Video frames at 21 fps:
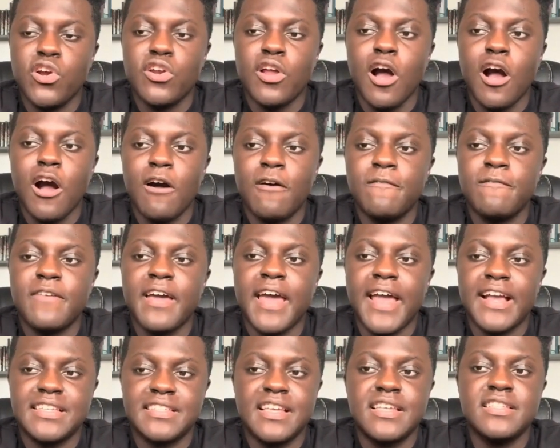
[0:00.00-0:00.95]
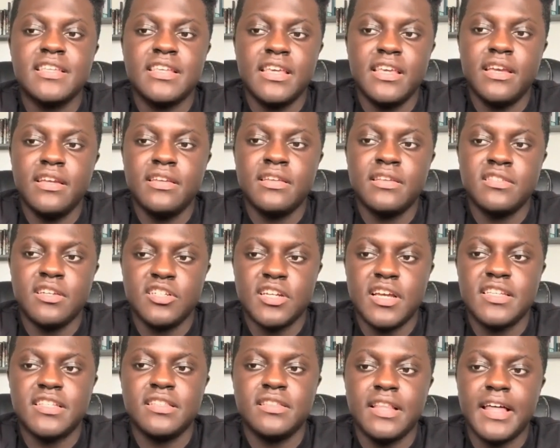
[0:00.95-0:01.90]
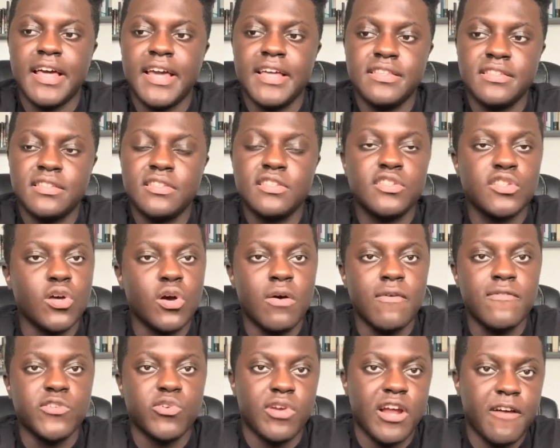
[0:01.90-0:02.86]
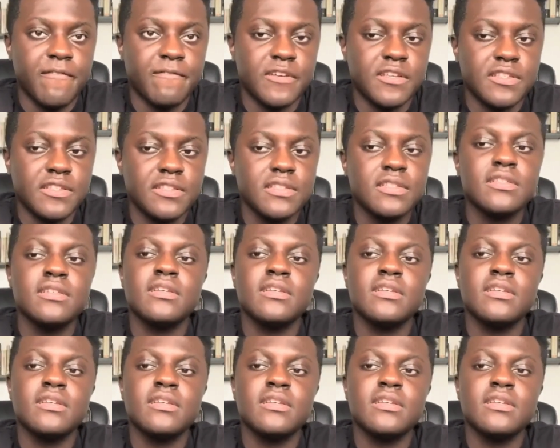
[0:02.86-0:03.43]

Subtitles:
off excess heat such as lights, stoves, or ovens.